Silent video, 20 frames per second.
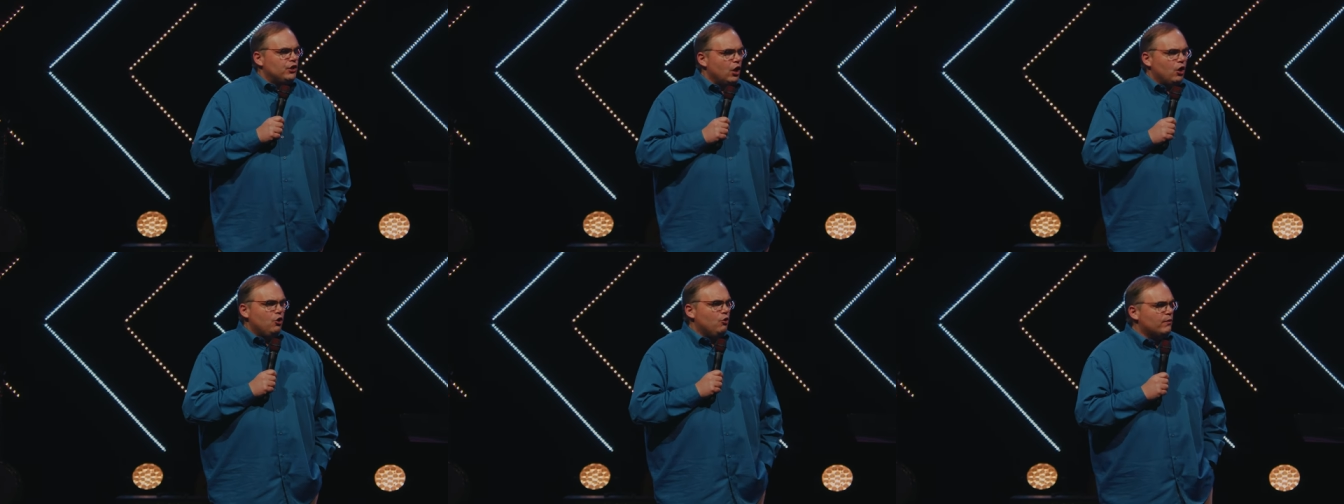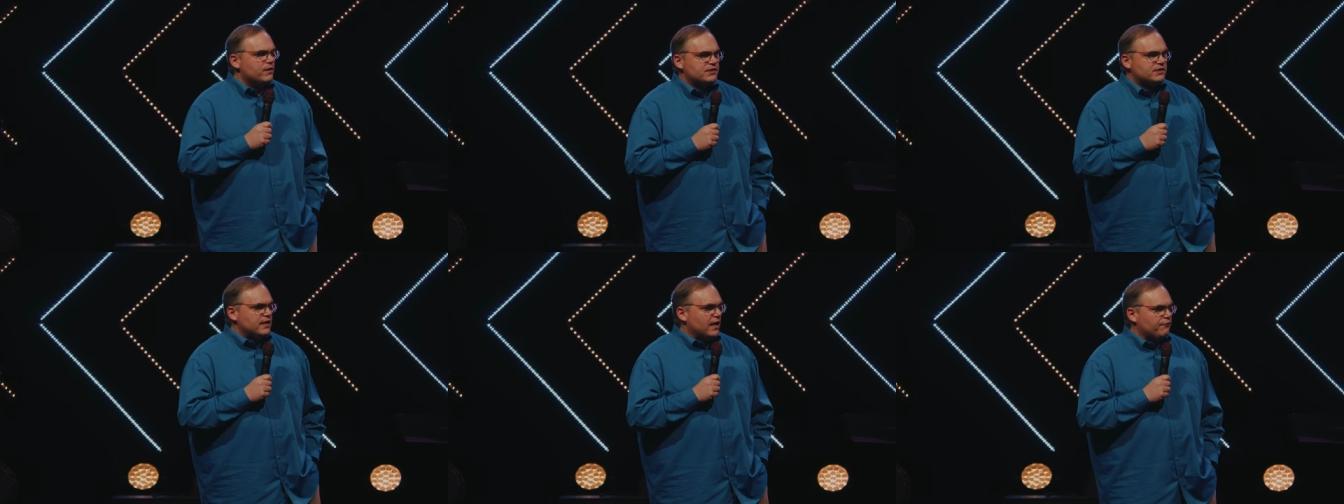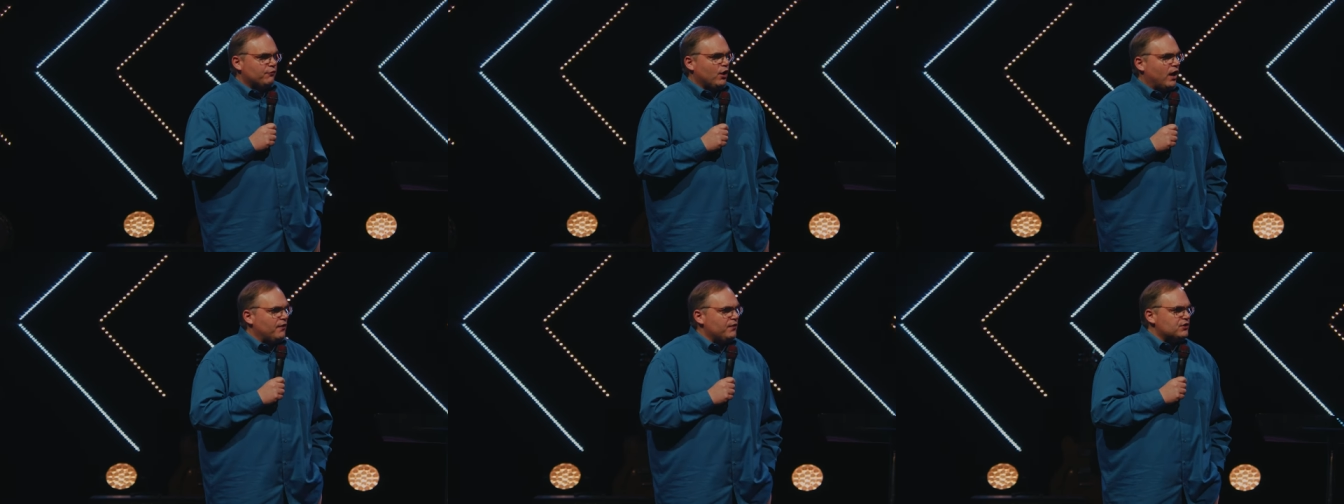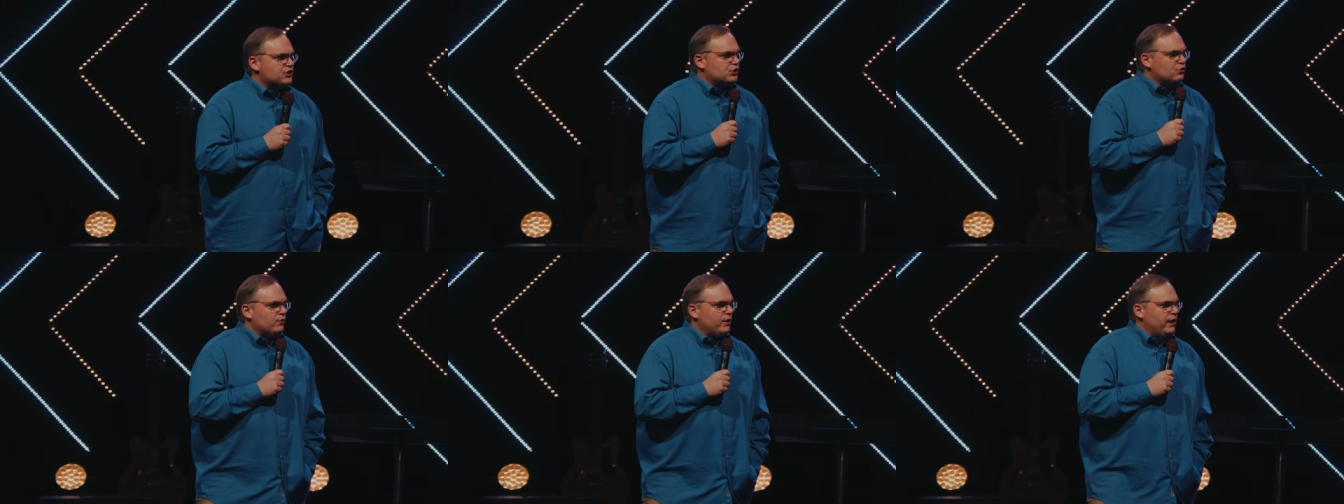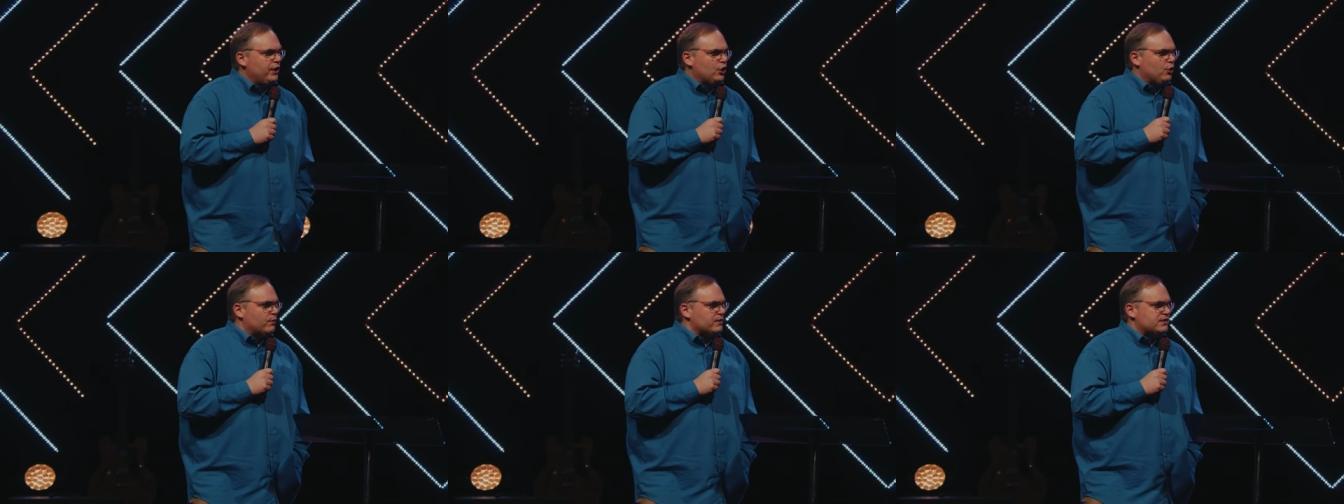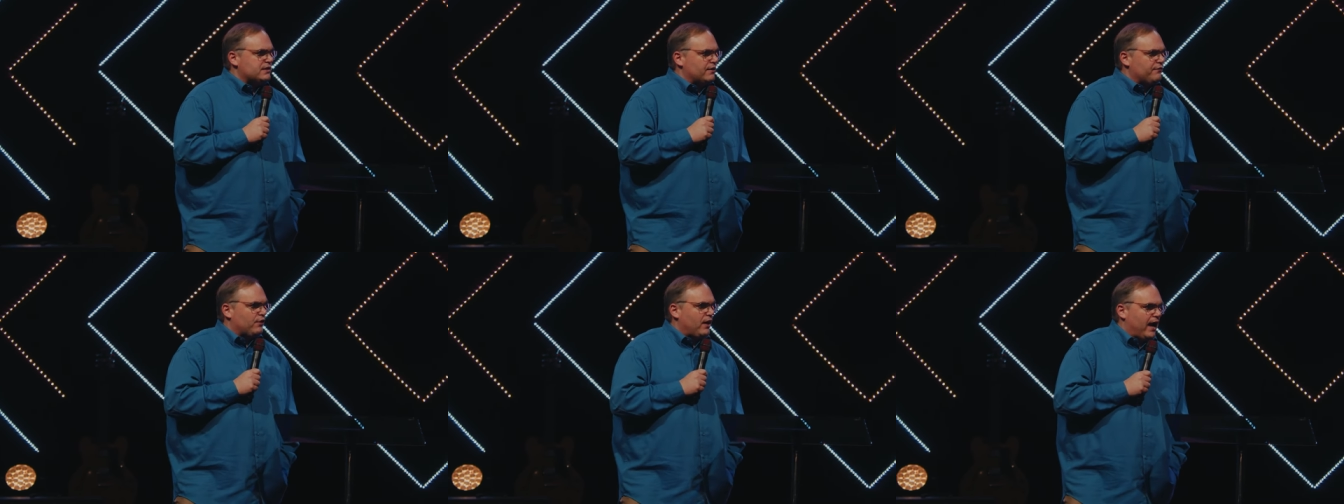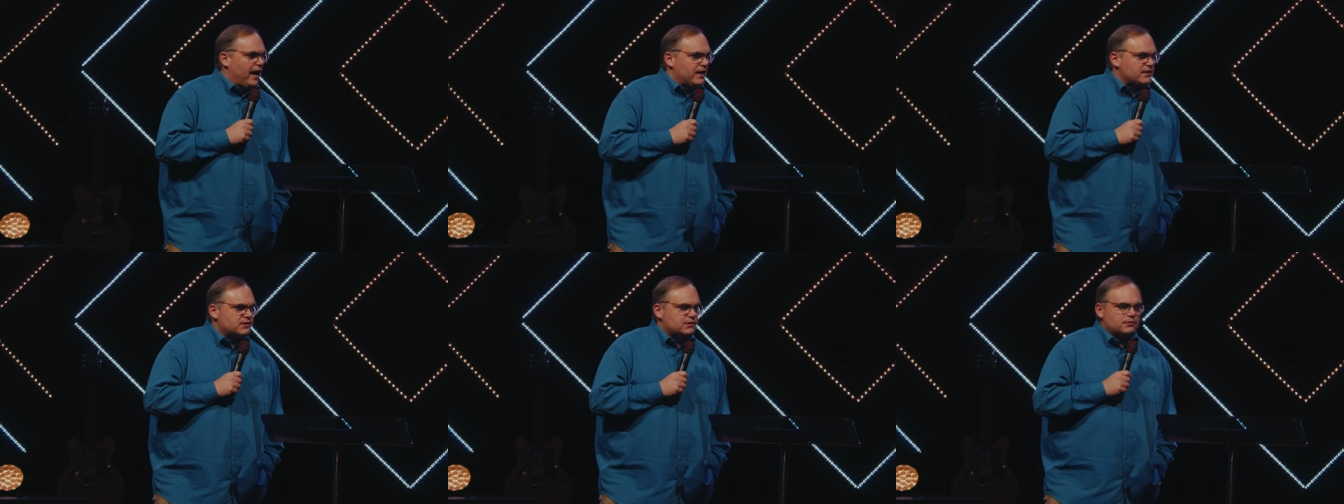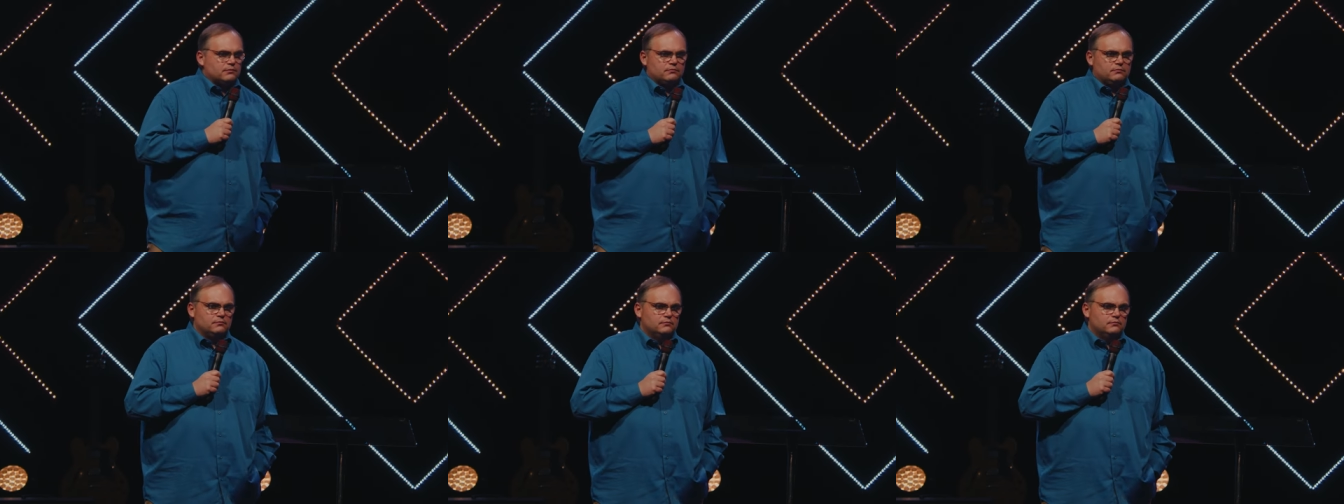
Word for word: know who was never on the screen, who was never asked?